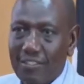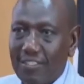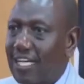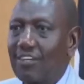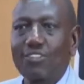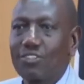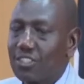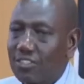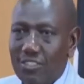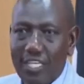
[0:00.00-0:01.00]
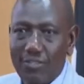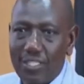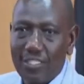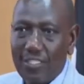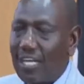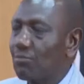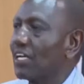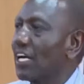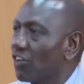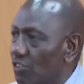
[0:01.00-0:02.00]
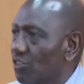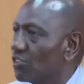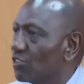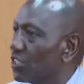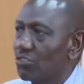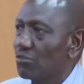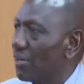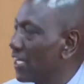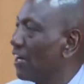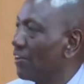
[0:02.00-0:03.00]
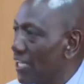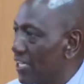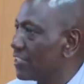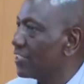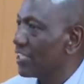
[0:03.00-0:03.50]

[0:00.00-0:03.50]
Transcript: It cannot continue that way. And we cannot continue to bury our heads in